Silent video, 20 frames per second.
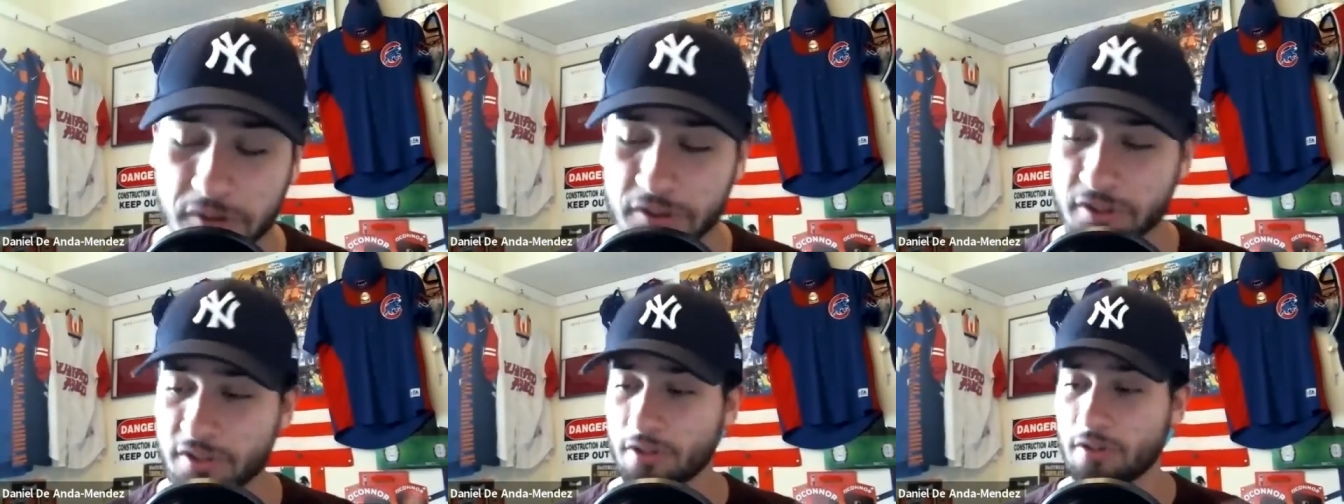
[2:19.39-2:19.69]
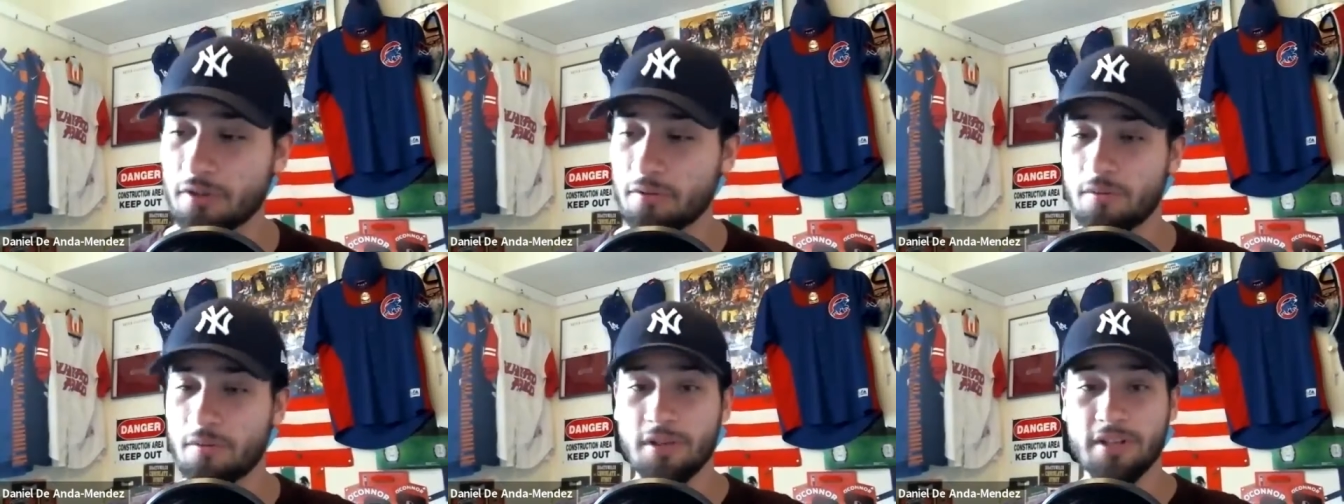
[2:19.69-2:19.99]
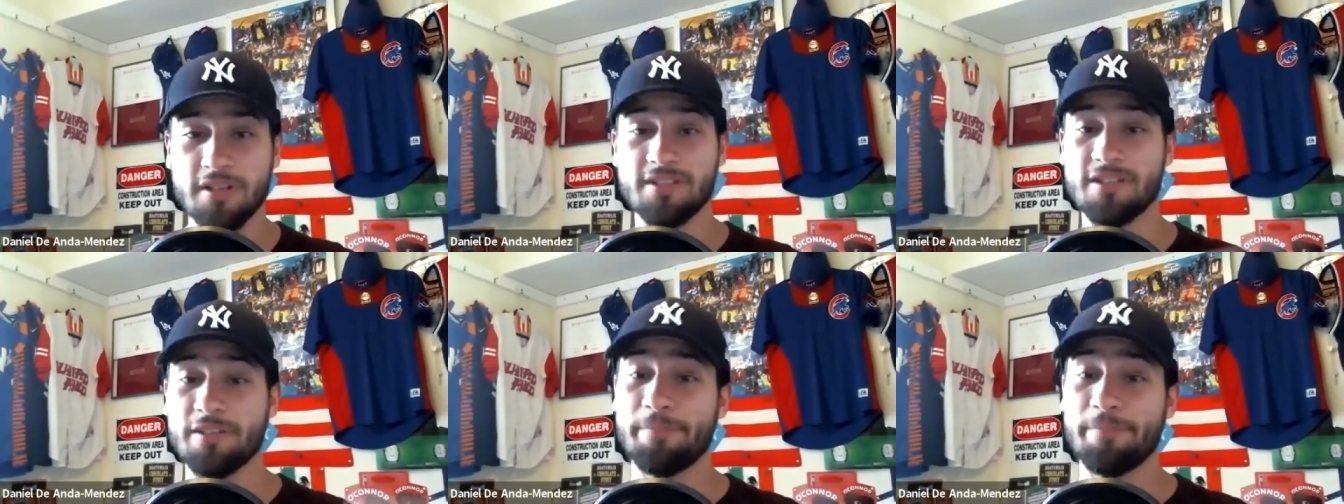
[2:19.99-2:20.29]
So
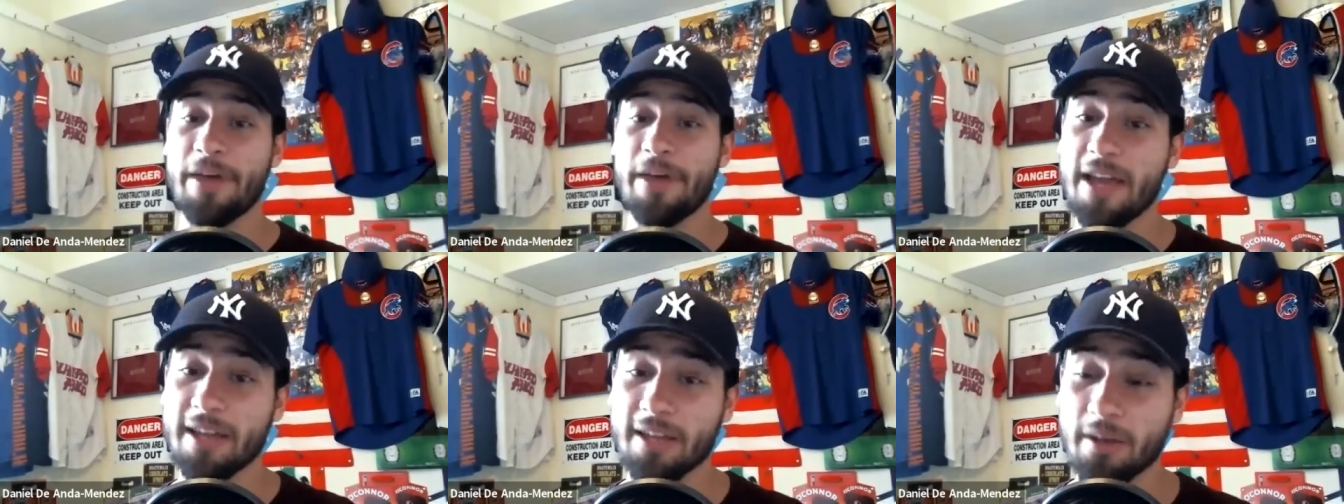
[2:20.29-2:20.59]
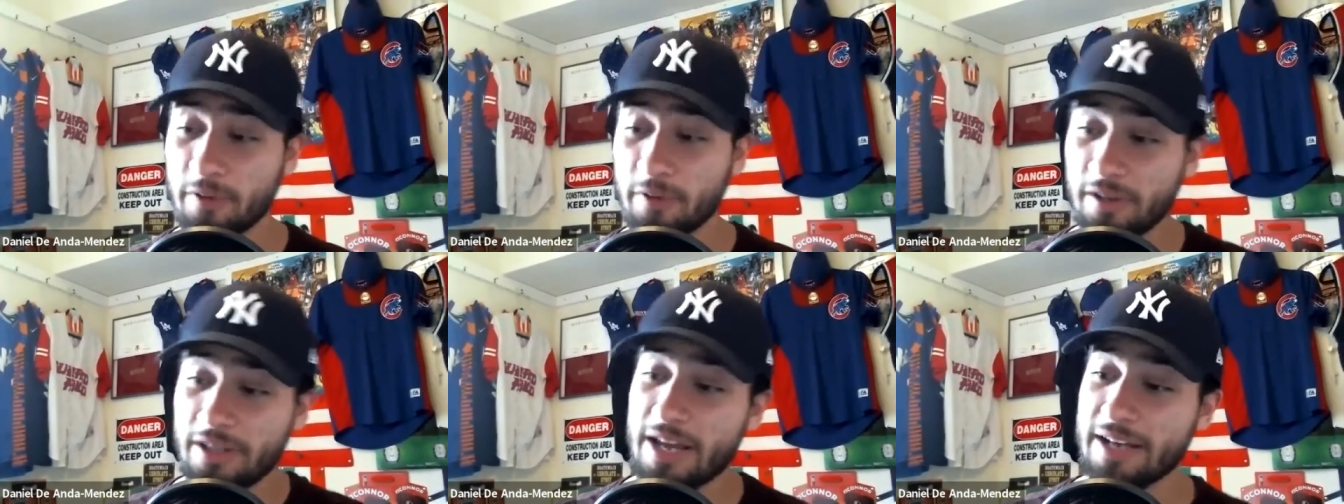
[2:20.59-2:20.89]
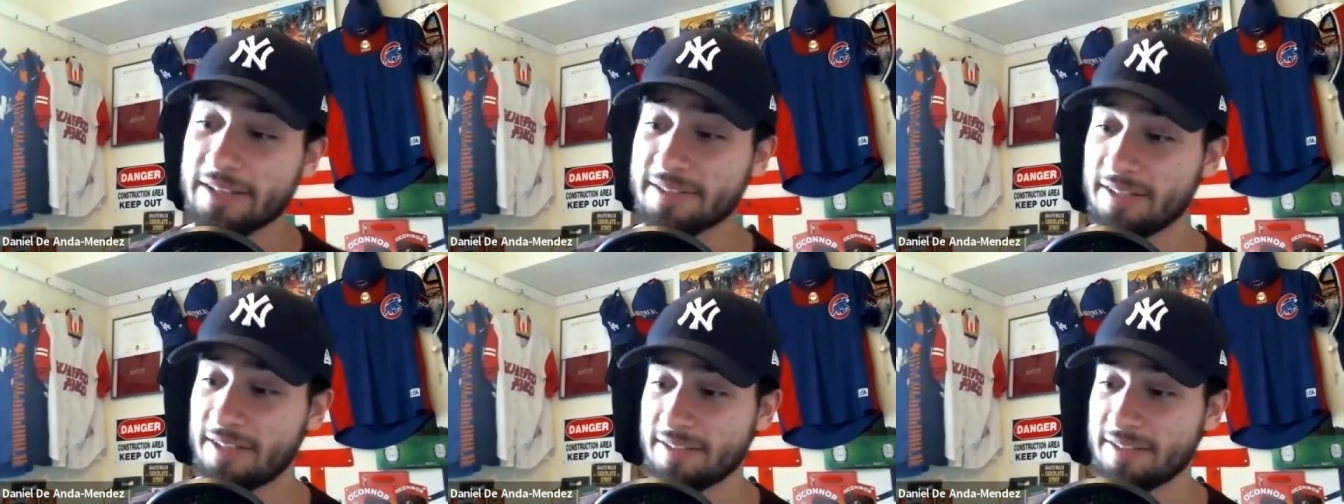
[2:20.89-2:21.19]
sit back and
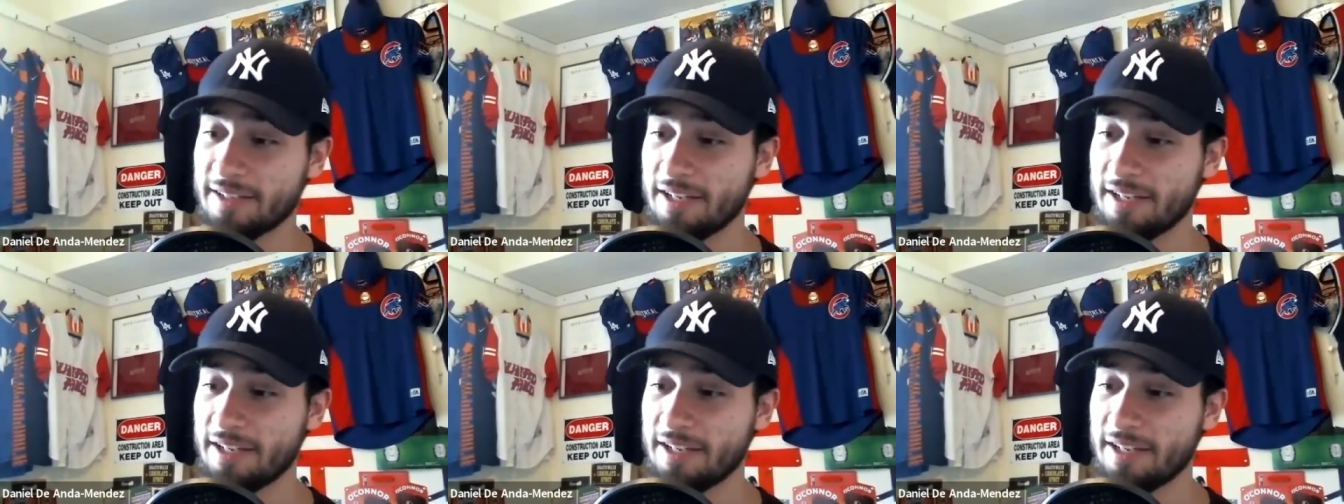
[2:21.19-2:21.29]
relax and let's